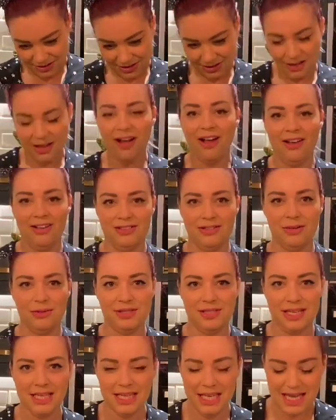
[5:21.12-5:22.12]
Ah, so
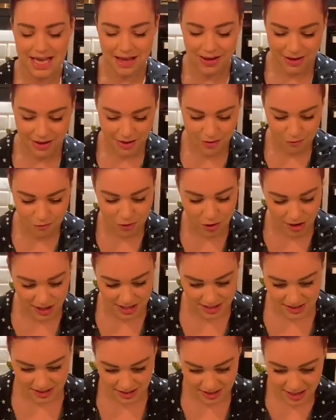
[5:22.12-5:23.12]
sticky.
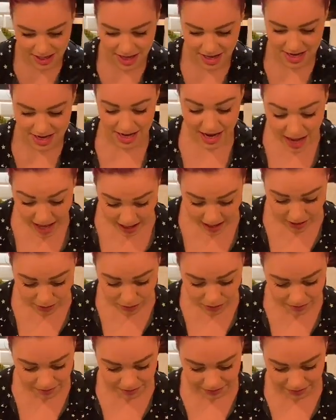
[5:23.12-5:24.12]
Right, and now